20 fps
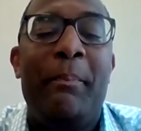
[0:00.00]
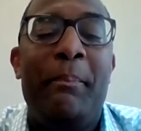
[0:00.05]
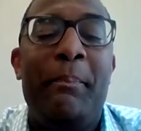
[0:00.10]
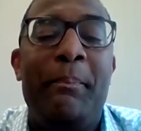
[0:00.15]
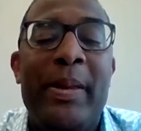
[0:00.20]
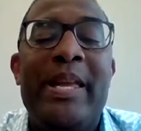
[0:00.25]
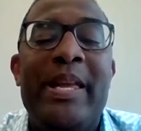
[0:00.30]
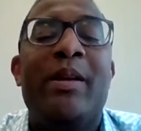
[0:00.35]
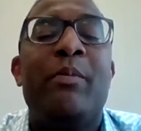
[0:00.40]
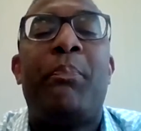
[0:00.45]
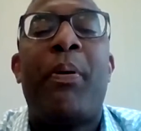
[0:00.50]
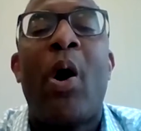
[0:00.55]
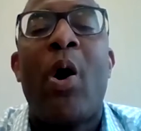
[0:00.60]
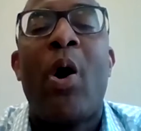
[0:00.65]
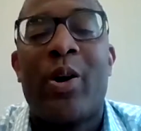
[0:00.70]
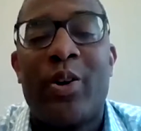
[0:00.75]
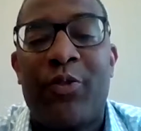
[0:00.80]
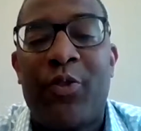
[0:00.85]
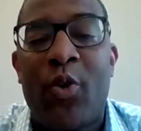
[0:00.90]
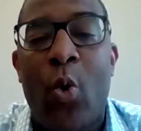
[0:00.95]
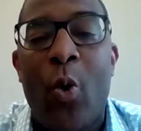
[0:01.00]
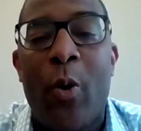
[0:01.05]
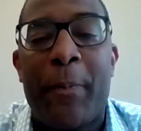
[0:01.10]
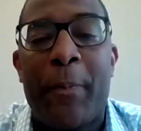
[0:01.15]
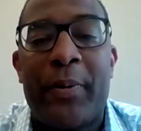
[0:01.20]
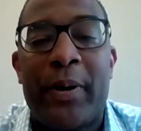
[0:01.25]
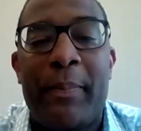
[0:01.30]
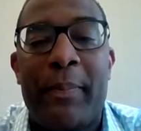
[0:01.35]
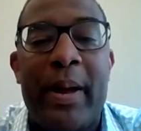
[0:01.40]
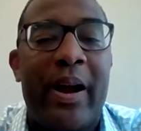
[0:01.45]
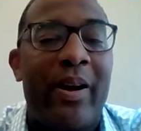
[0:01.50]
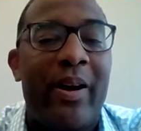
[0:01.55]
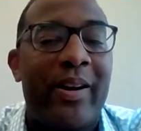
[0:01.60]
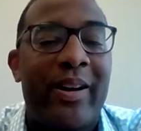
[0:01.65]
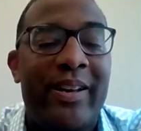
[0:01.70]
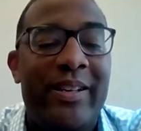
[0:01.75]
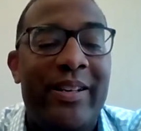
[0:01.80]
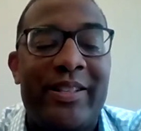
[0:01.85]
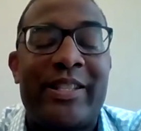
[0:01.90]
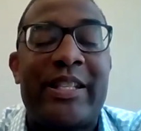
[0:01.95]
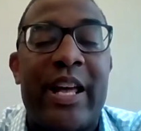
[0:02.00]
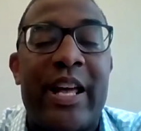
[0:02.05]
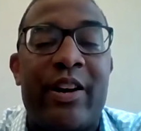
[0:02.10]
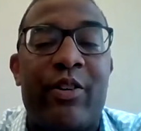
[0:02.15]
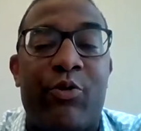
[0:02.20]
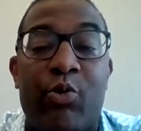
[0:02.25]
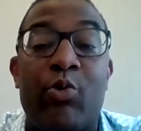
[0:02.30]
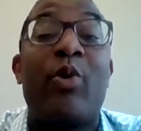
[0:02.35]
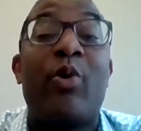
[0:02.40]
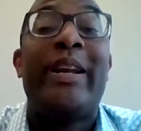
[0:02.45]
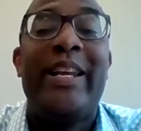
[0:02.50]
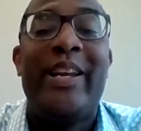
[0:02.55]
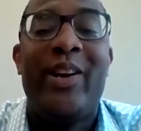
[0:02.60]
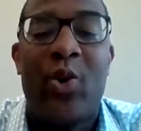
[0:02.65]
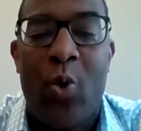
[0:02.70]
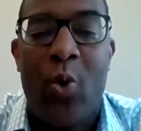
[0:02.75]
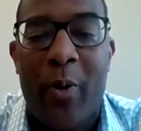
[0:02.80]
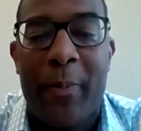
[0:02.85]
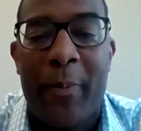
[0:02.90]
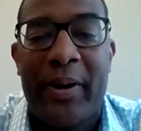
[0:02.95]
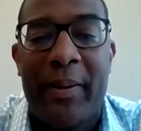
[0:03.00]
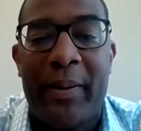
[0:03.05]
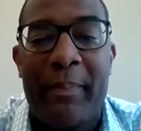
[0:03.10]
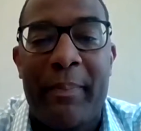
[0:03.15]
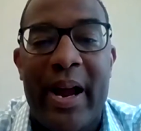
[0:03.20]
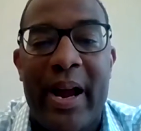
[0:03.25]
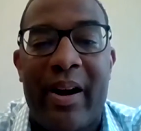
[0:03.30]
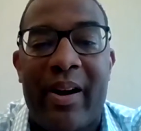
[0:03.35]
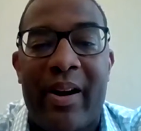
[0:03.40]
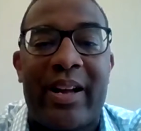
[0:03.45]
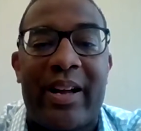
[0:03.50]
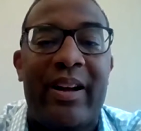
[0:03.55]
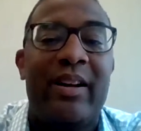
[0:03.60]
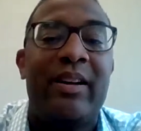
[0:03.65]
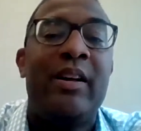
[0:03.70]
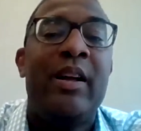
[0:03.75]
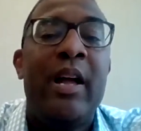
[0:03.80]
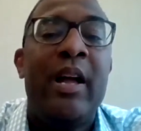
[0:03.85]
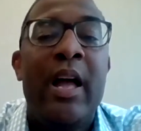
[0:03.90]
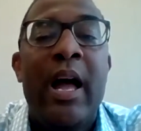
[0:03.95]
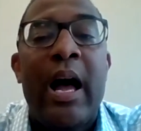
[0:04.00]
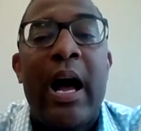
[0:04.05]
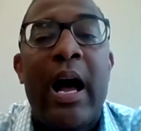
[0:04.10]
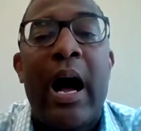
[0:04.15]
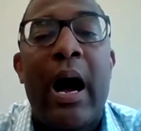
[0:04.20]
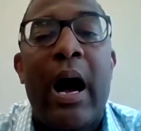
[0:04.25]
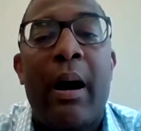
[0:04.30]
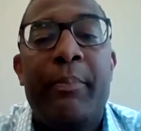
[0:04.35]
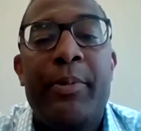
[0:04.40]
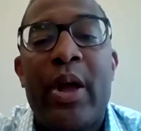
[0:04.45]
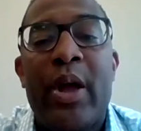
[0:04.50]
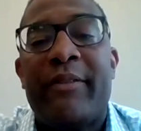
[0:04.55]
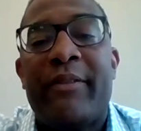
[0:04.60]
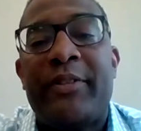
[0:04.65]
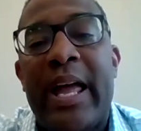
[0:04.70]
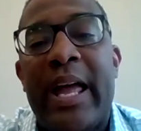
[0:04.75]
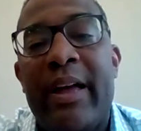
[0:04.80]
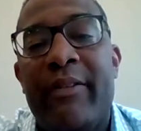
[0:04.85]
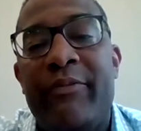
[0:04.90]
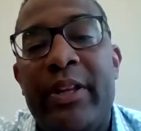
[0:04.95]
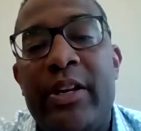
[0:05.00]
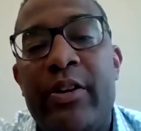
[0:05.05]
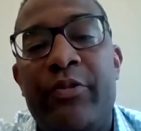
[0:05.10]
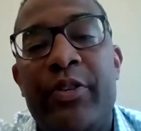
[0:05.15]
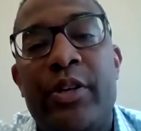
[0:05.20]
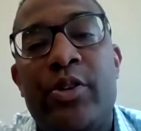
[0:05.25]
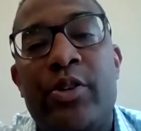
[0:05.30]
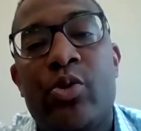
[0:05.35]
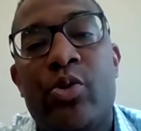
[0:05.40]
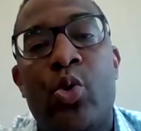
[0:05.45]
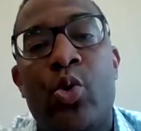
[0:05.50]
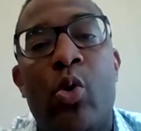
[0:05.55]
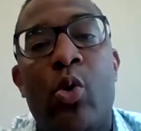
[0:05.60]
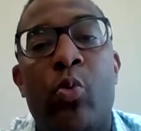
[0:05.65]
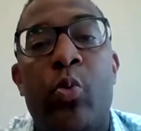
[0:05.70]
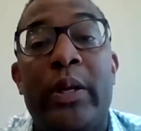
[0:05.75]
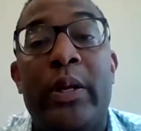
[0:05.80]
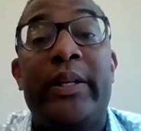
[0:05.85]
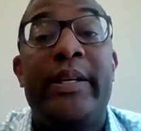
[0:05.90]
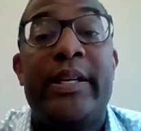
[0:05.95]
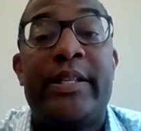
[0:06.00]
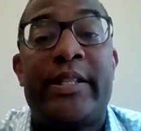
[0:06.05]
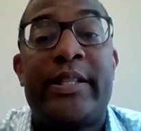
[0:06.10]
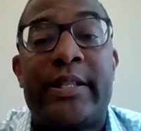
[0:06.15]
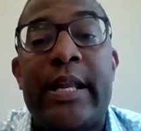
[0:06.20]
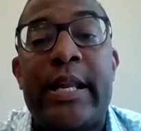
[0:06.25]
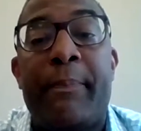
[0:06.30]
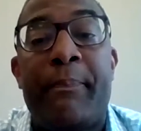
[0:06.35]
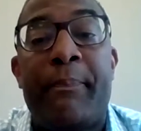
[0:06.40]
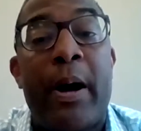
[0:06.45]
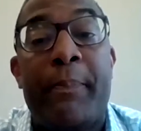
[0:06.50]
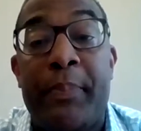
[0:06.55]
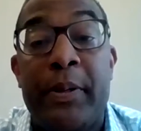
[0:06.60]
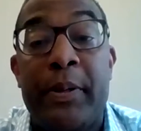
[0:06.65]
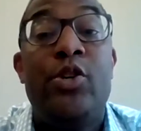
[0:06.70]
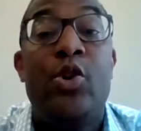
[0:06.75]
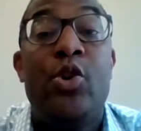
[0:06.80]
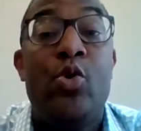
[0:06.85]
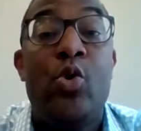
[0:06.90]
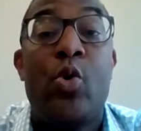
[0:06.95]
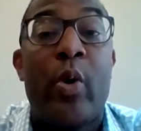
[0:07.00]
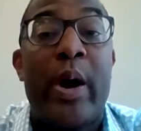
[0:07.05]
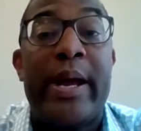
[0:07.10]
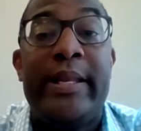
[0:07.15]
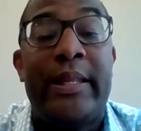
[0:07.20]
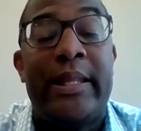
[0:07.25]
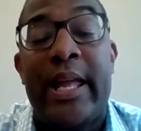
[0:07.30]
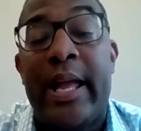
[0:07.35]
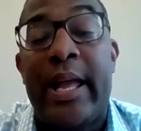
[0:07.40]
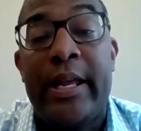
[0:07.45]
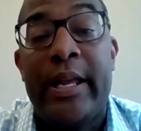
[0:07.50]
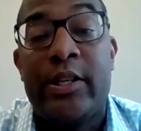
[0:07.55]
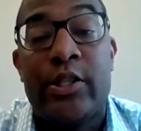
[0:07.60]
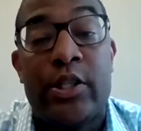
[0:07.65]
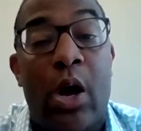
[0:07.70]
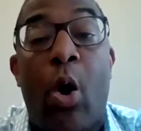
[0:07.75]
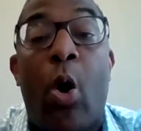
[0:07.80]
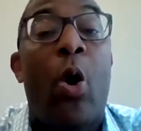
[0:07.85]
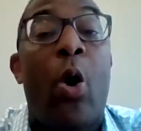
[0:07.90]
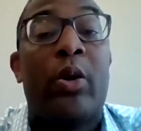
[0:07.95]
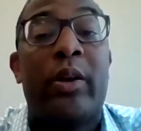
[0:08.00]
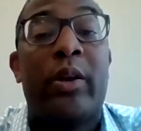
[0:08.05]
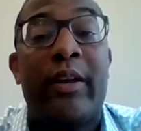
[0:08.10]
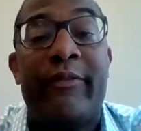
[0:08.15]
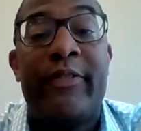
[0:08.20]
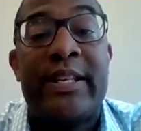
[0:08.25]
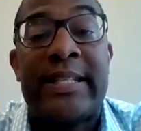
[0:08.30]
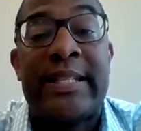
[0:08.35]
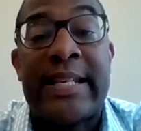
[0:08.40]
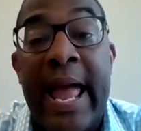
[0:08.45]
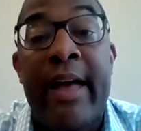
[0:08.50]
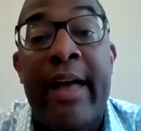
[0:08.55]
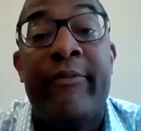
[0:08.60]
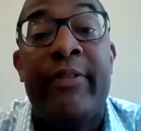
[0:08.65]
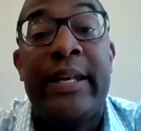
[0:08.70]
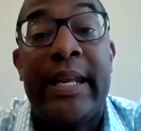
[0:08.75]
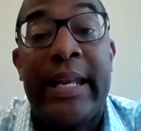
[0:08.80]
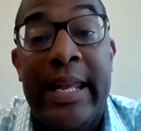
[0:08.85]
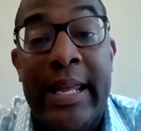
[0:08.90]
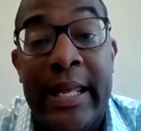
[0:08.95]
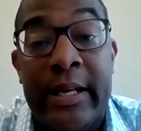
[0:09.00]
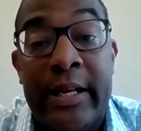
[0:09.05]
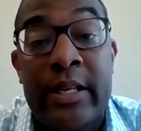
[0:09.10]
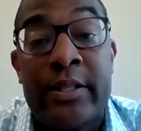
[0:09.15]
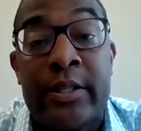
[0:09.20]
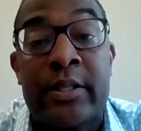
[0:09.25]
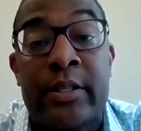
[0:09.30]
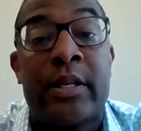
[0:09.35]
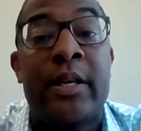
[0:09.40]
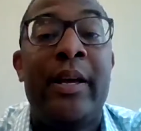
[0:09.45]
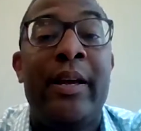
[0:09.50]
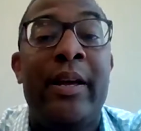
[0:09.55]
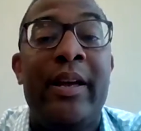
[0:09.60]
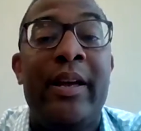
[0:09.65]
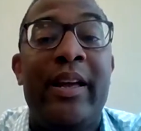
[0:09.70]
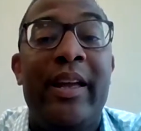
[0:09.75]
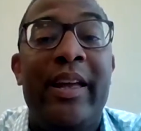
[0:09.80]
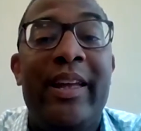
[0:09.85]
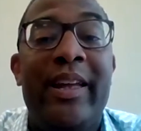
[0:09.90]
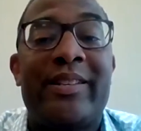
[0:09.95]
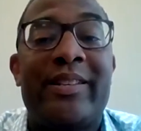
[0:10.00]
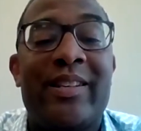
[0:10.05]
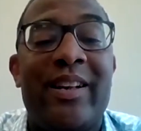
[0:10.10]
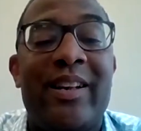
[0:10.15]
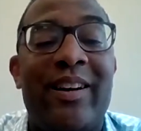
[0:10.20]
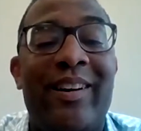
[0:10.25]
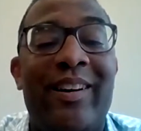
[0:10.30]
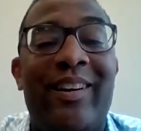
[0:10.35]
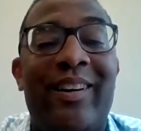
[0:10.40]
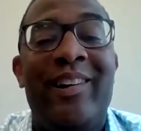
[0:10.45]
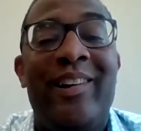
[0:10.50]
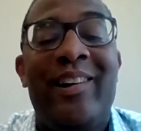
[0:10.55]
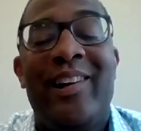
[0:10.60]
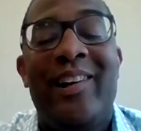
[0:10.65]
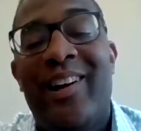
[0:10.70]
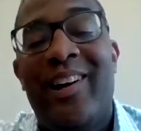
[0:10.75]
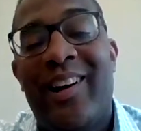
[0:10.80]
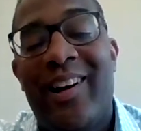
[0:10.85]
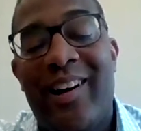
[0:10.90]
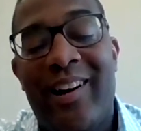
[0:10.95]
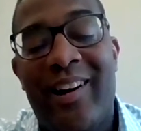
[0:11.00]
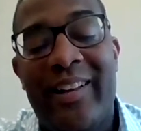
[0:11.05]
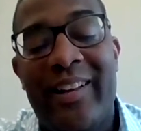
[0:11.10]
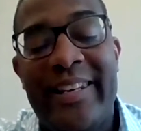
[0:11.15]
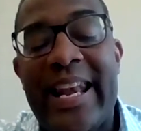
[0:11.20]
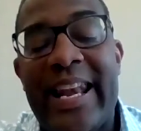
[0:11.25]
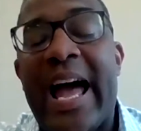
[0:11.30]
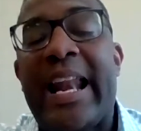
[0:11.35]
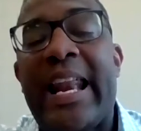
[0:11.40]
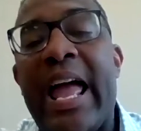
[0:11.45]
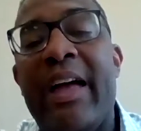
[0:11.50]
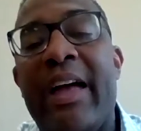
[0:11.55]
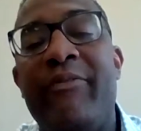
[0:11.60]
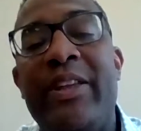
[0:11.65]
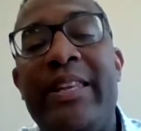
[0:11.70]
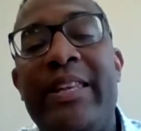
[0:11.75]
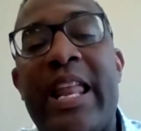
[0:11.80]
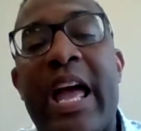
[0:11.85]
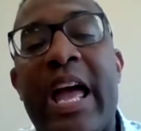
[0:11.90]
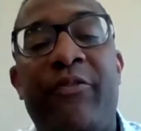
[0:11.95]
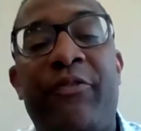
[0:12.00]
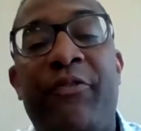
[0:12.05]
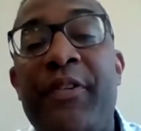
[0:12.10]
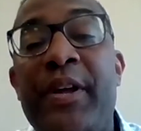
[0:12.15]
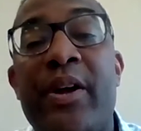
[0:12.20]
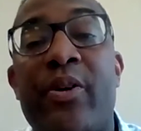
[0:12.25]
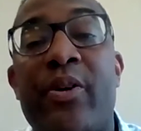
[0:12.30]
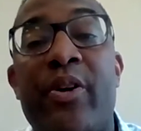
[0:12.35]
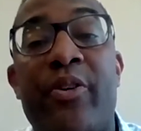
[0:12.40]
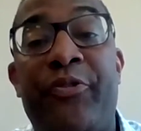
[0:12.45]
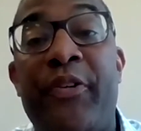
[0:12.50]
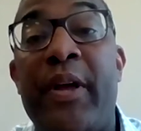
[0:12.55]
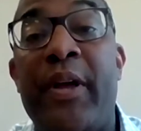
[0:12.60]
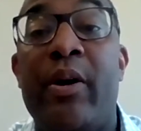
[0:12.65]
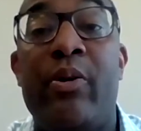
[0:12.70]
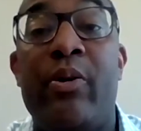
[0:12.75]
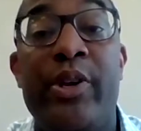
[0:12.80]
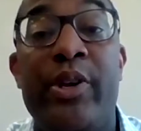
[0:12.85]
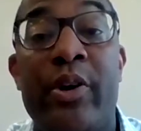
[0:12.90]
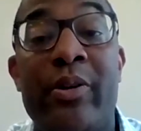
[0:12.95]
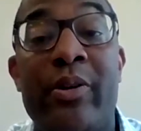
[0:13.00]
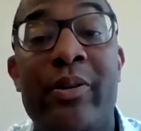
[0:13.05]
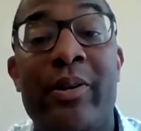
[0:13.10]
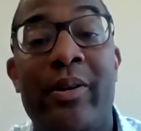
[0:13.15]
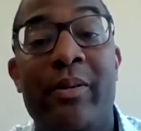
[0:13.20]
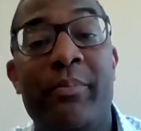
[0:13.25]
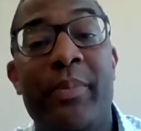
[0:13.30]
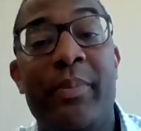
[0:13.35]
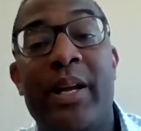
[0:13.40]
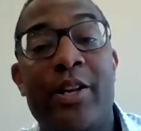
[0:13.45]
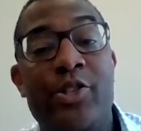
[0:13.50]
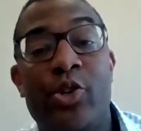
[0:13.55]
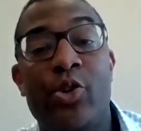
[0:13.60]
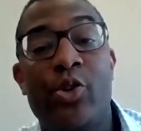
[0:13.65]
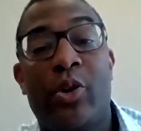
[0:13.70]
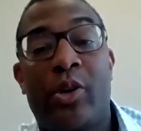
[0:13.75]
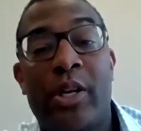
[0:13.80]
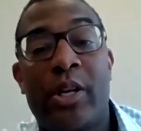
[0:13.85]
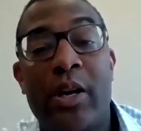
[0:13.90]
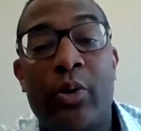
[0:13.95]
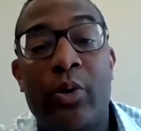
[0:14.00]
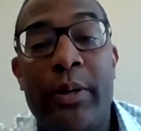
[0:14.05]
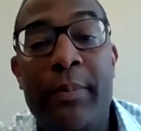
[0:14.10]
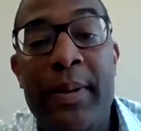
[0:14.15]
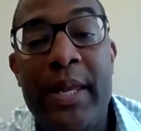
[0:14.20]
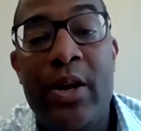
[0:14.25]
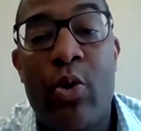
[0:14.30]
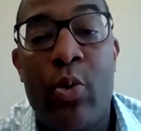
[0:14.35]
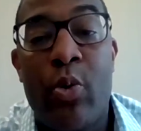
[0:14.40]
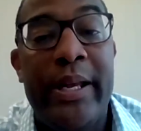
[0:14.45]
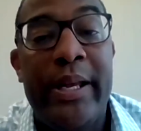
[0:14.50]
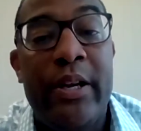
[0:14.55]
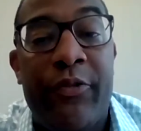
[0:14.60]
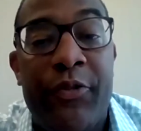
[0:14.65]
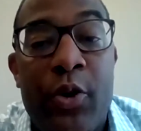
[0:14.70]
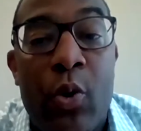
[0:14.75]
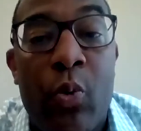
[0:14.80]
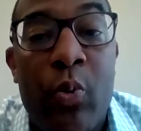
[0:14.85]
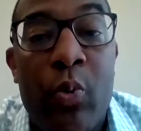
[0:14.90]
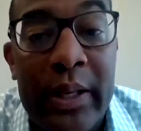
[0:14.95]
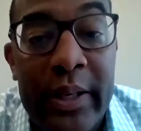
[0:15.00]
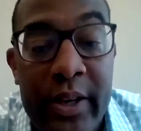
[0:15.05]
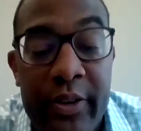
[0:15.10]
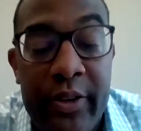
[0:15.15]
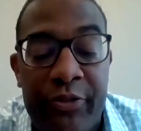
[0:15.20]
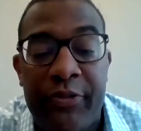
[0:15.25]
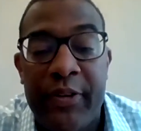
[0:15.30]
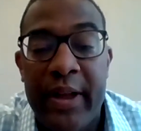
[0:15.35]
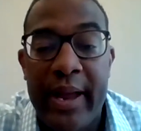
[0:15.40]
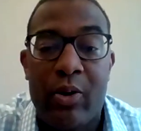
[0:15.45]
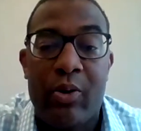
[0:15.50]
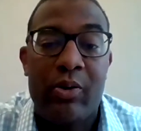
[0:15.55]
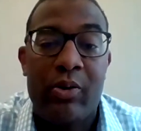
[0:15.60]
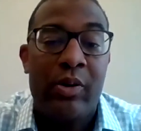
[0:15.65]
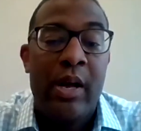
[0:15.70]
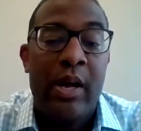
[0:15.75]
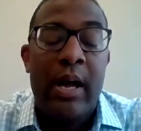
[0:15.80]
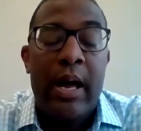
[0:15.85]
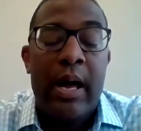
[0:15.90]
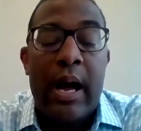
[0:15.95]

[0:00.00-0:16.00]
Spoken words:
being part of corporate America instead of running corporate America. You have to have individuals who are willing to step up and do great things. All of us have it in us. It's not having that fear of failure, because you can only be great if you're willing to fail.